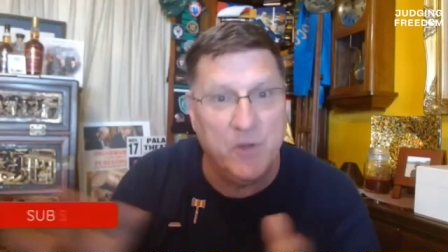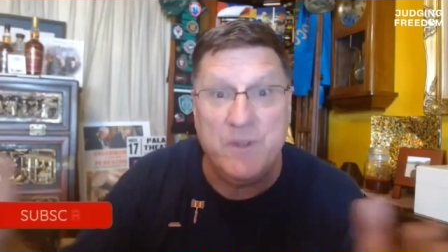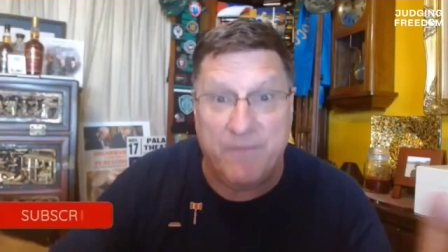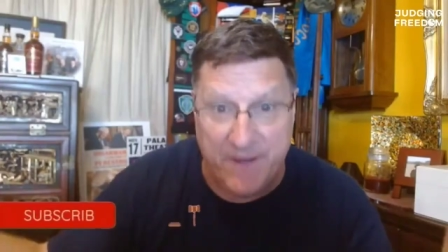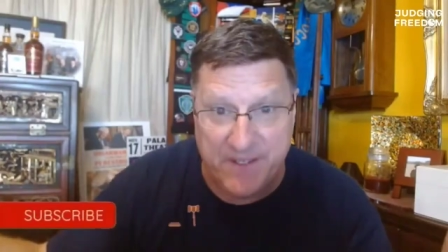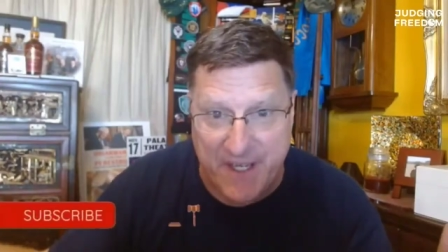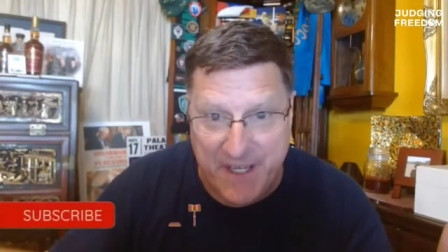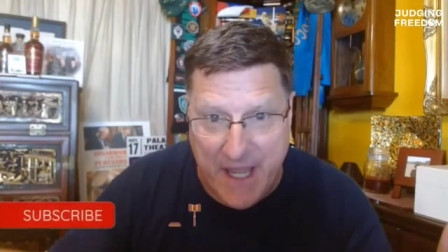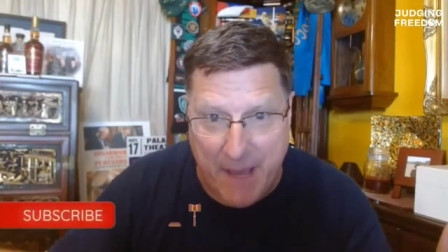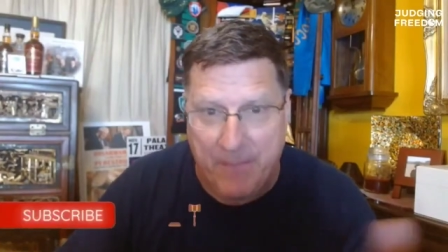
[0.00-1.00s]
was no
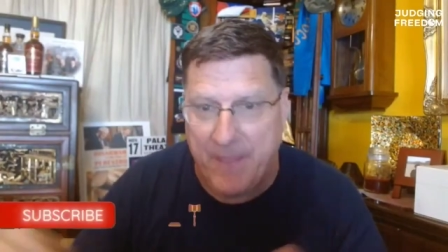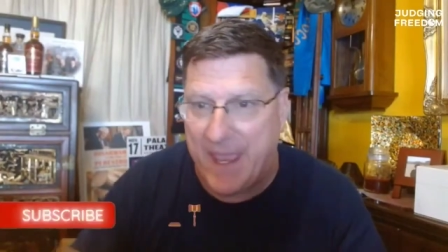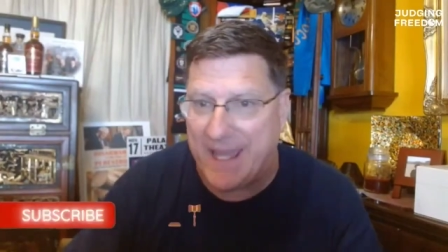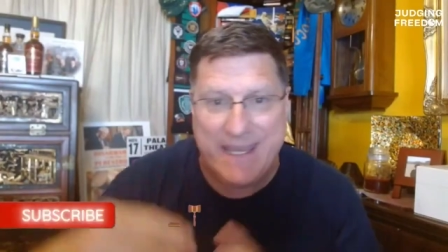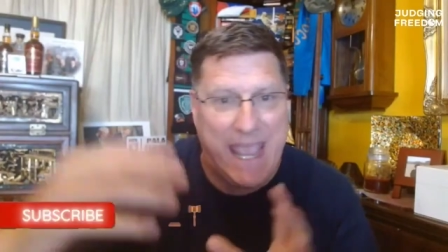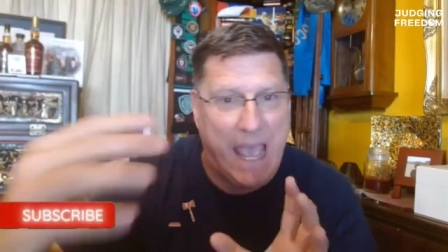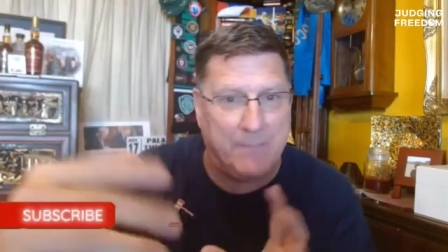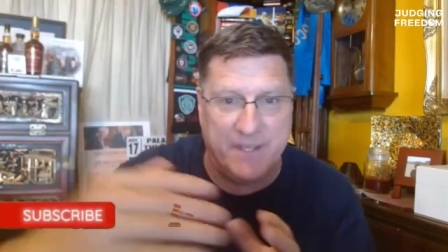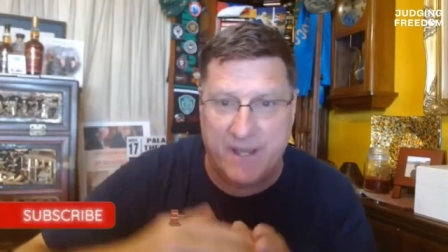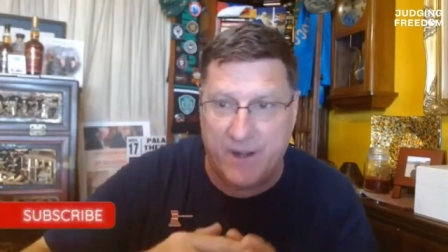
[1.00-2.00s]
defense in depth. They had
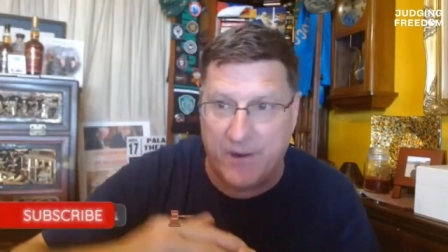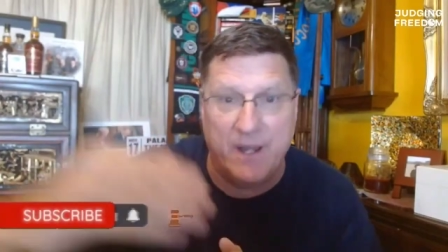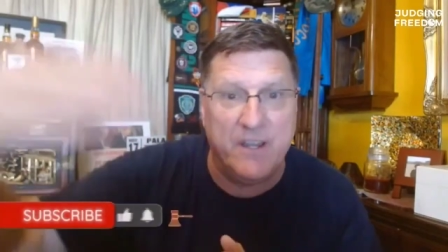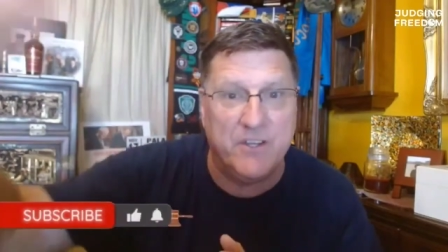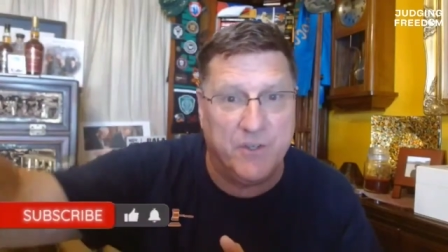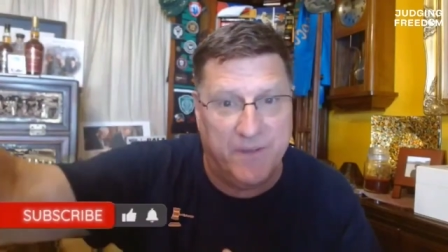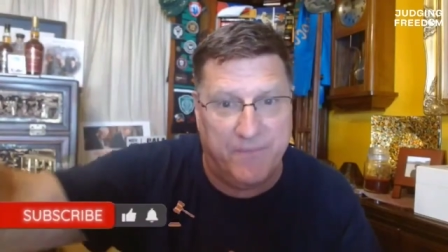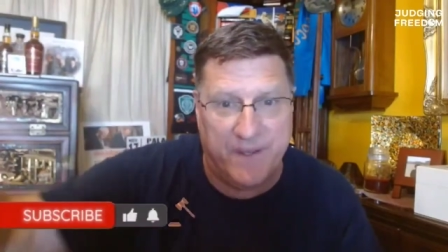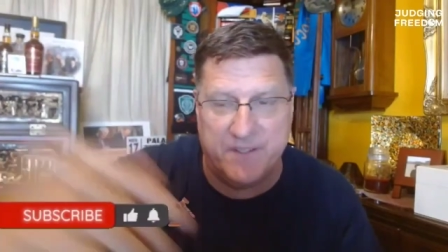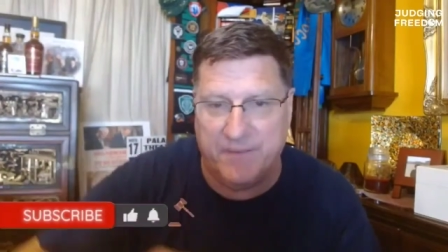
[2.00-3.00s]
gaps in their
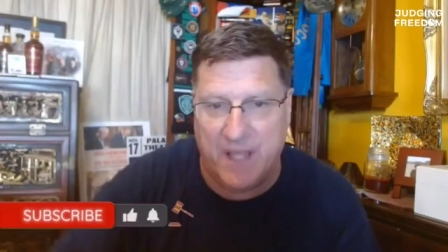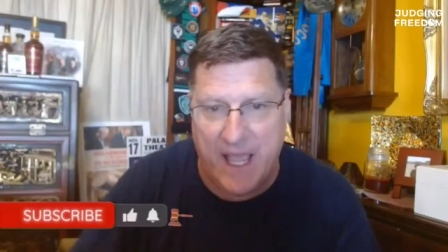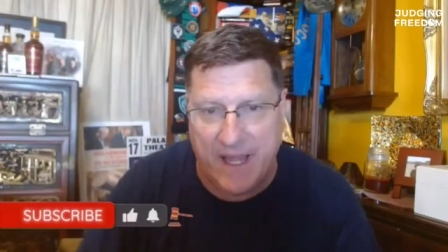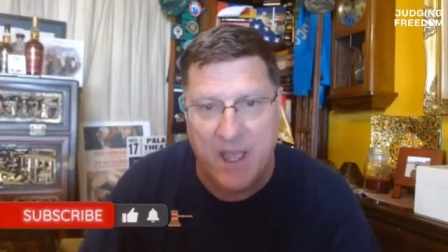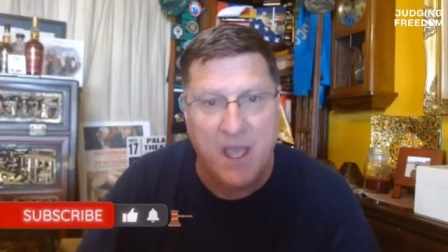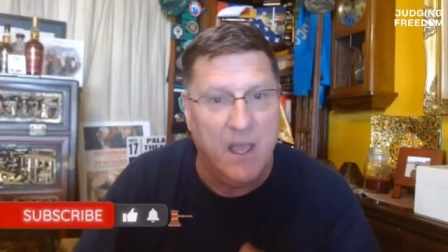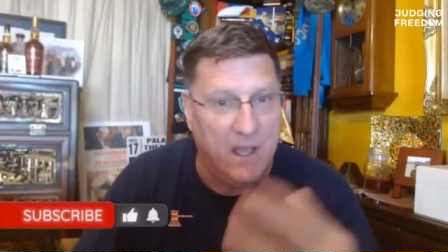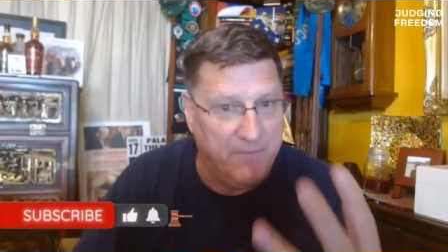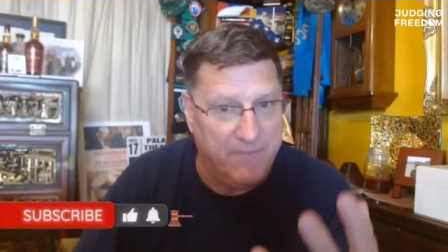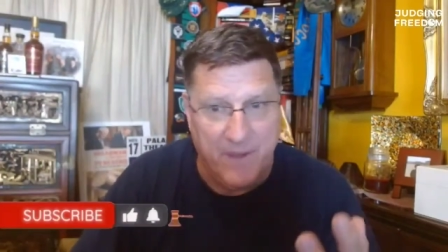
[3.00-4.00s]
initial defensive line
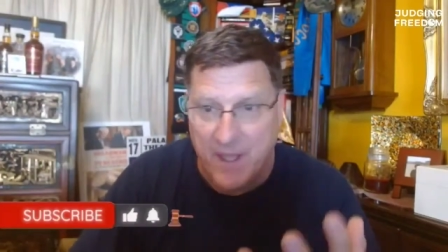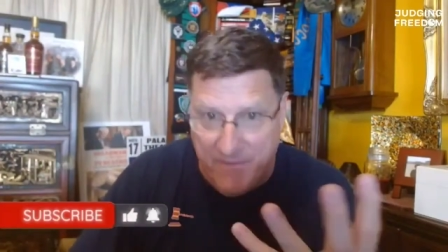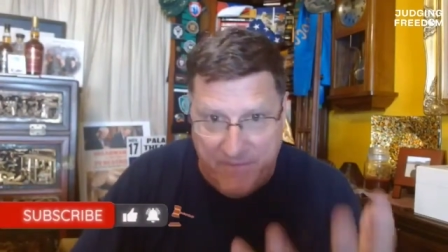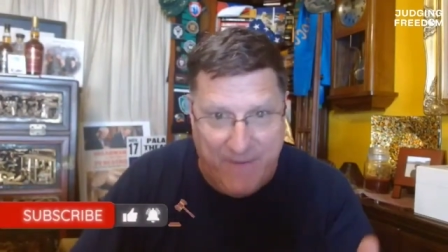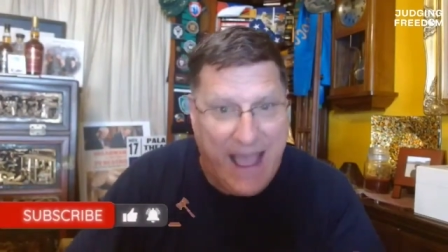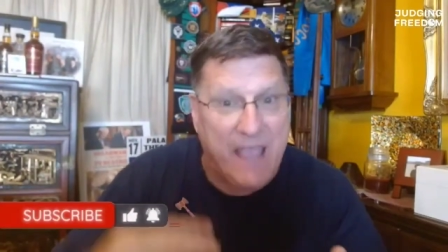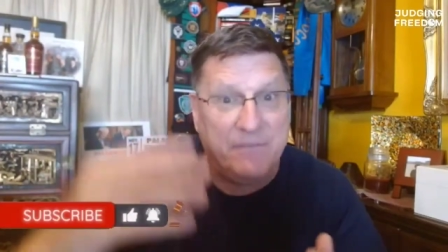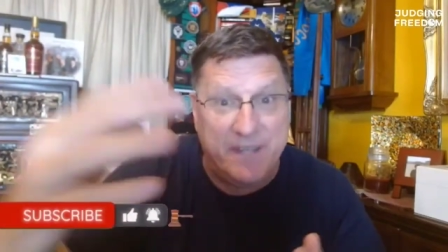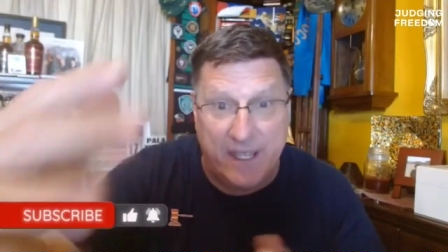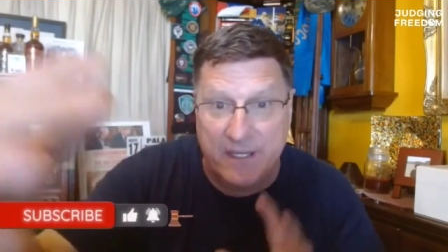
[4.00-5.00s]
of
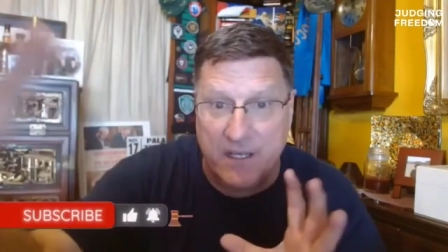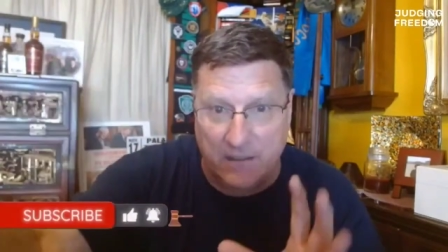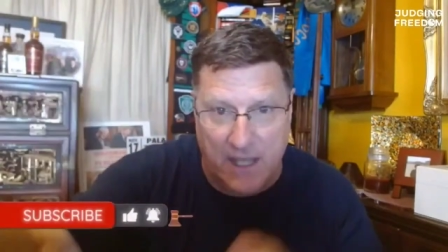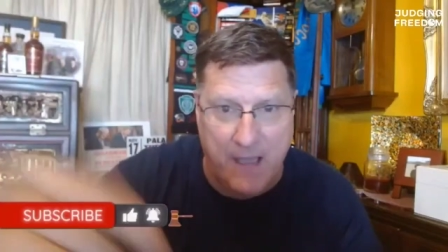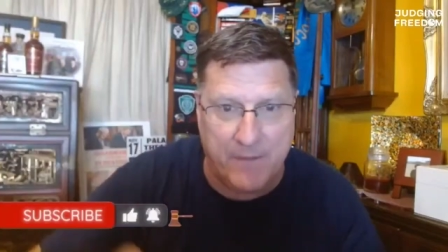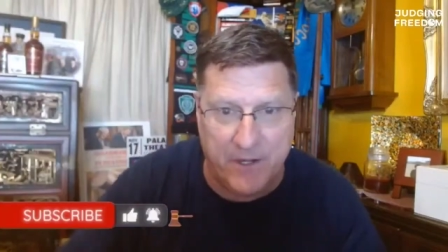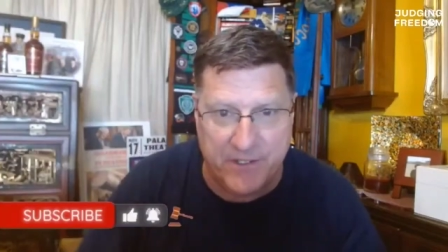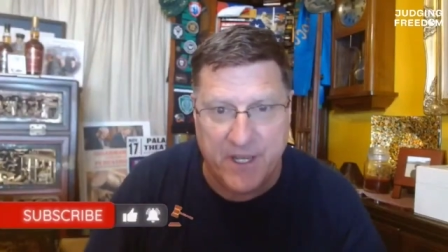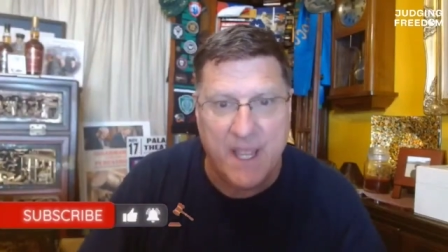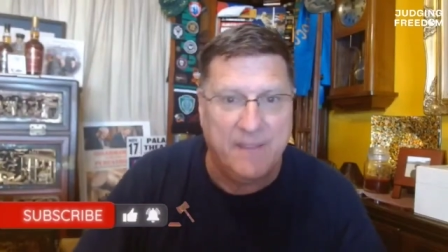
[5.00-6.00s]
five, ten
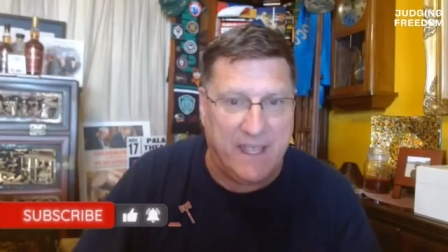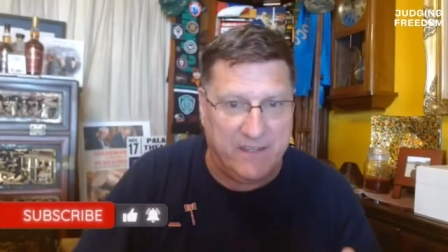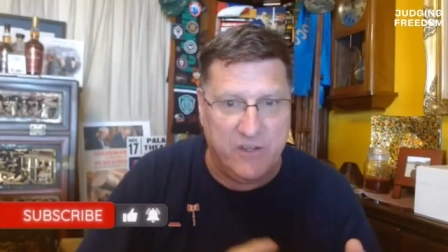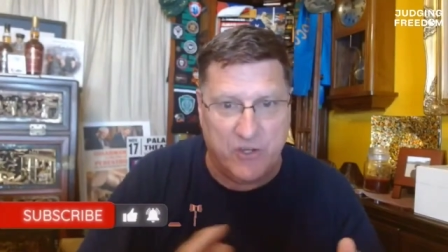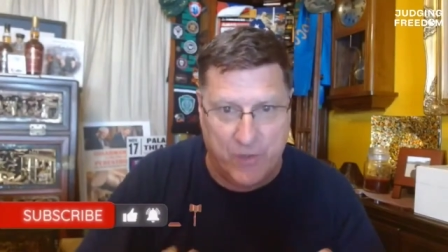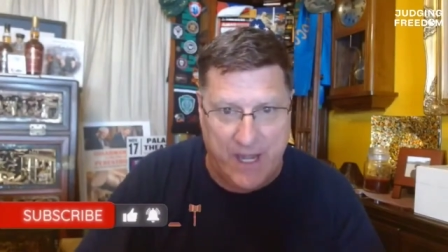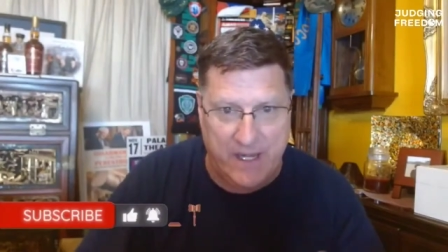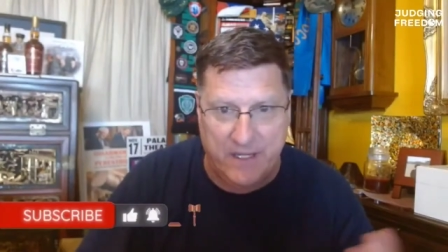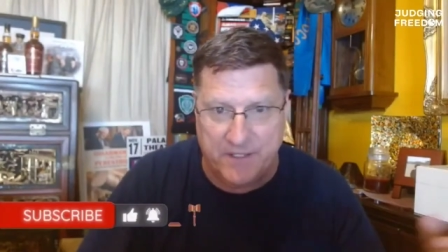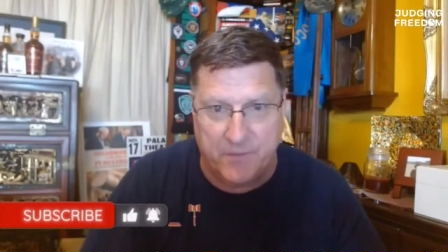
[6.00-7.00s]
kilometers that the
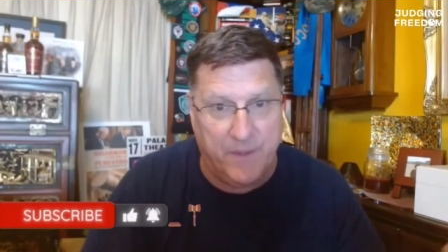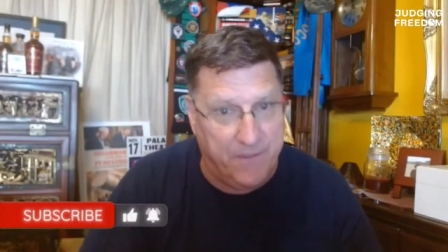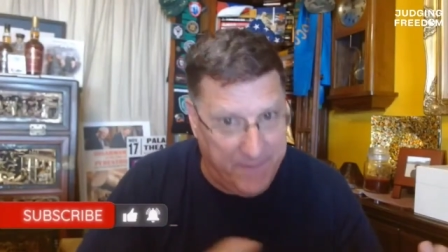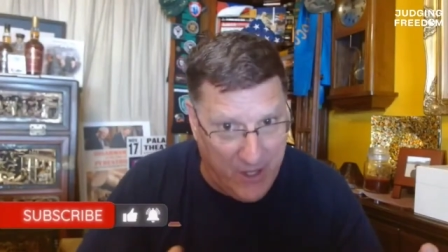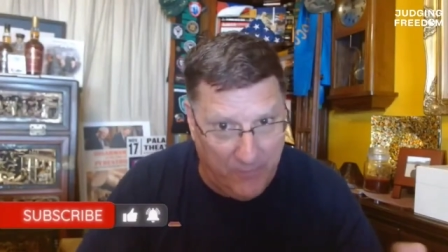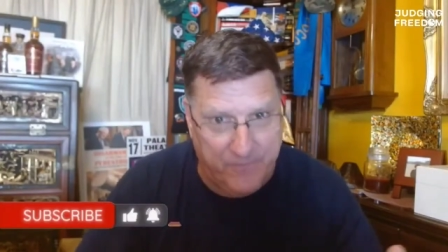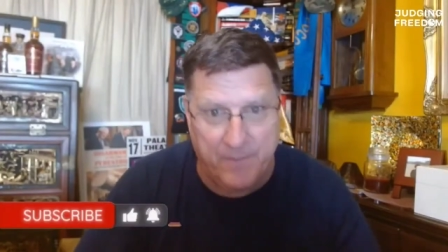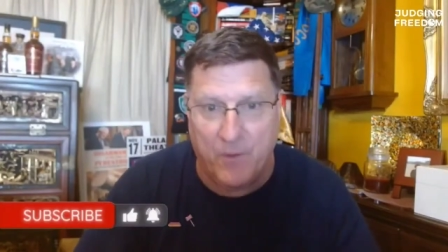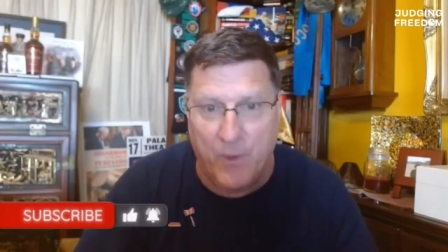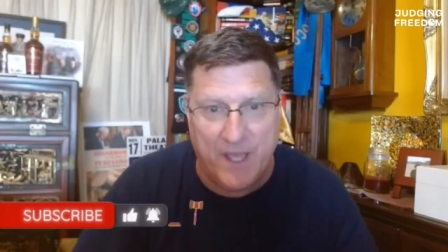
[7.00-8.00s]
Ukrainians, with
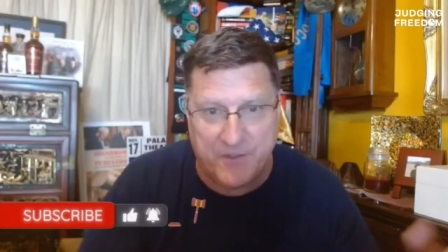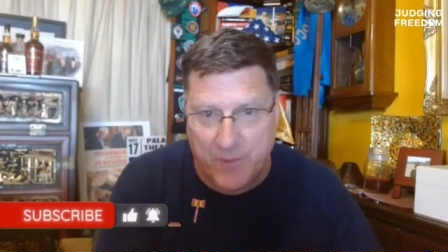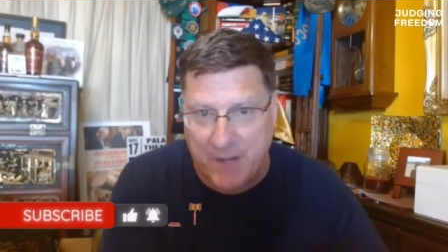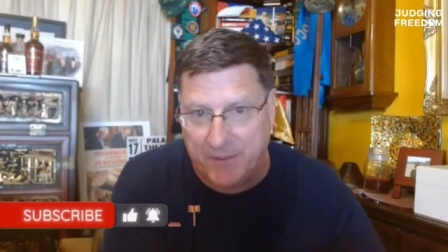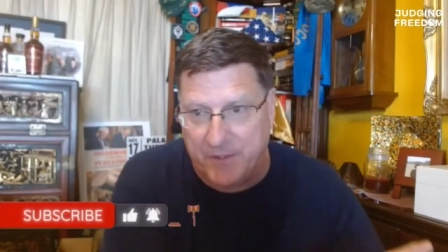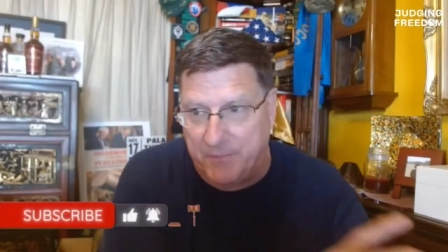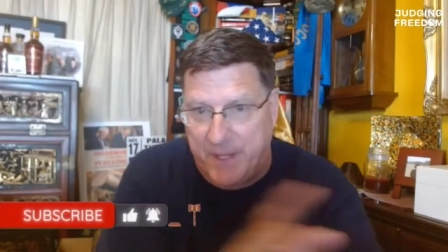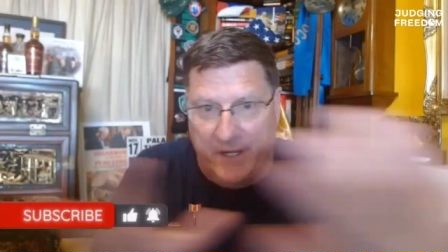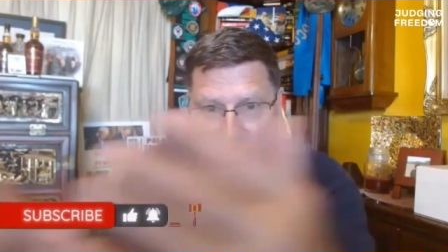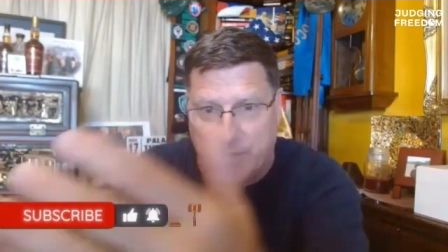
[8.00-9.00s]
help from the West, were able
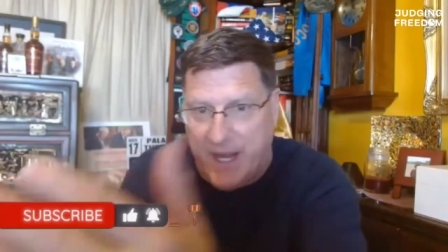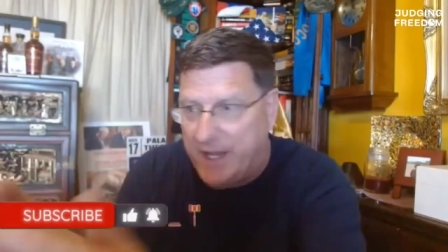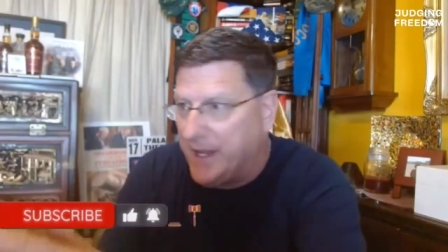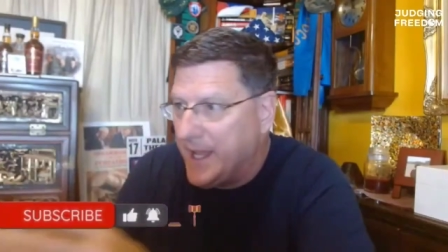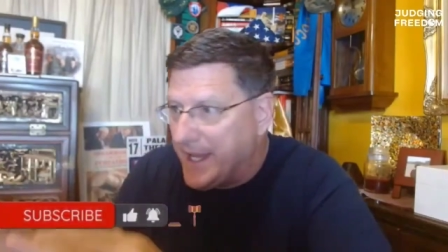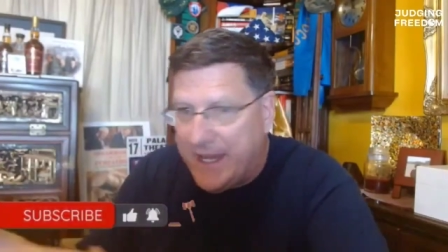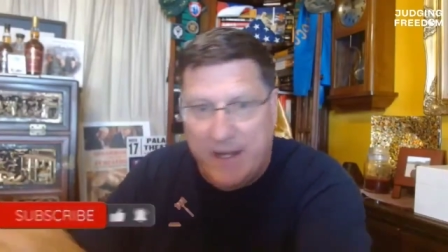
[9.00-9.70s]
to penetrate,